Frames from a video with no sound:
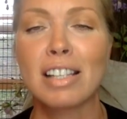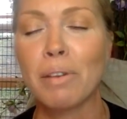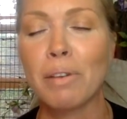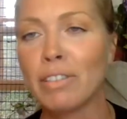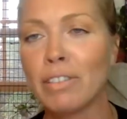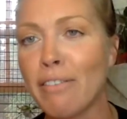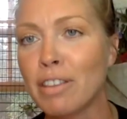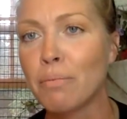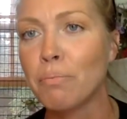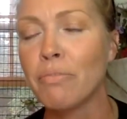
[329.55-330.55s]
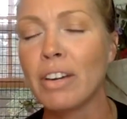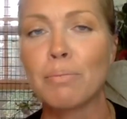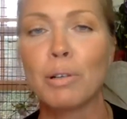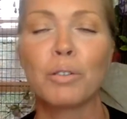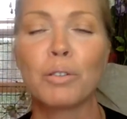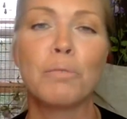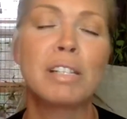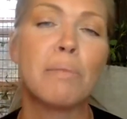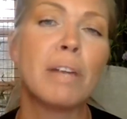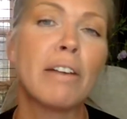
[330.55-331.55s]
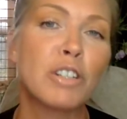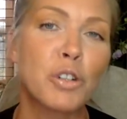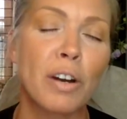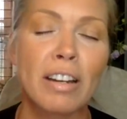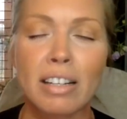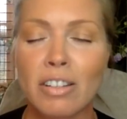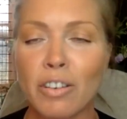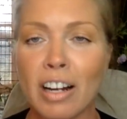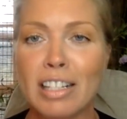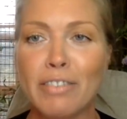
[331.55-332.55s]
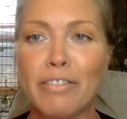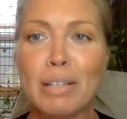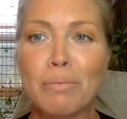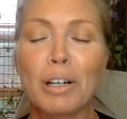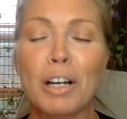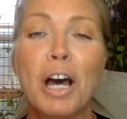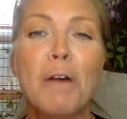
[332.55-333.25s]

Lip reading: Some have left the Facebook group, some never joined because they're not into Facebook.